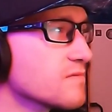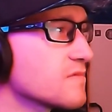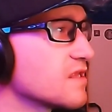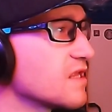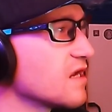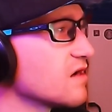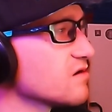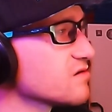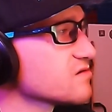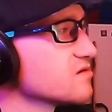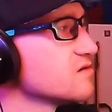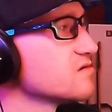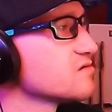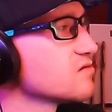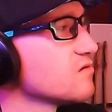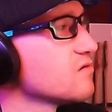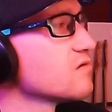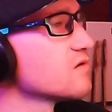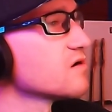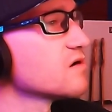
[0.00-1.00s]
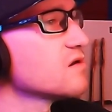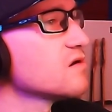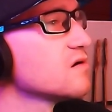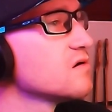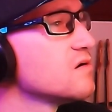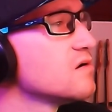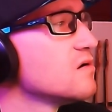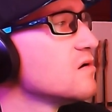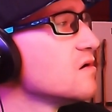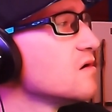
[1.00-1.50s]
They also toured
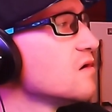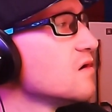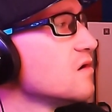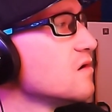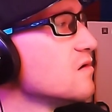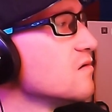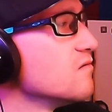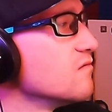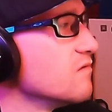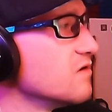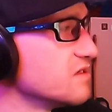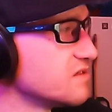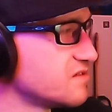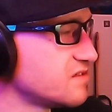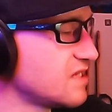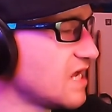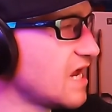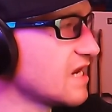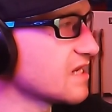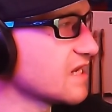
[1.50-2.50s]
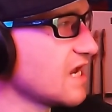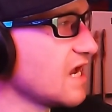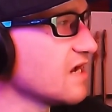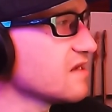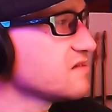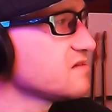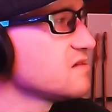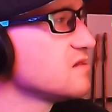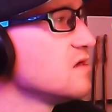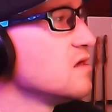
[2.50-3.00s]
with Static
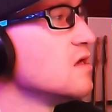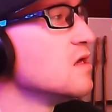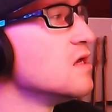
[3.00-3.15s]
X